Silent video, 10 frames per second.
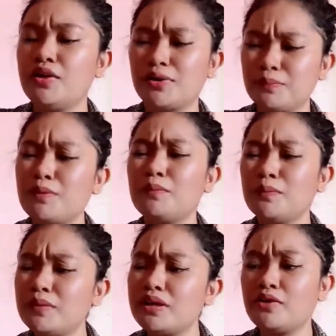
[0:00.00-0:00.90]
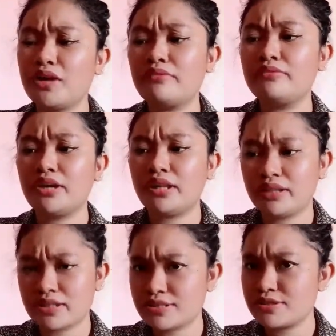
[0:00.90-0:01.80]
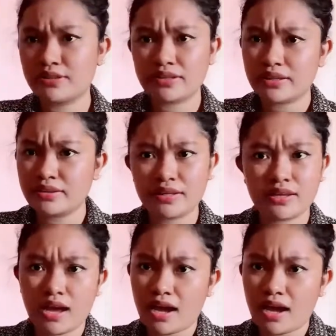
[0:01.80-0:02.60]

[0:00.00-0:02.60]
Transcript: or probably you have read this already.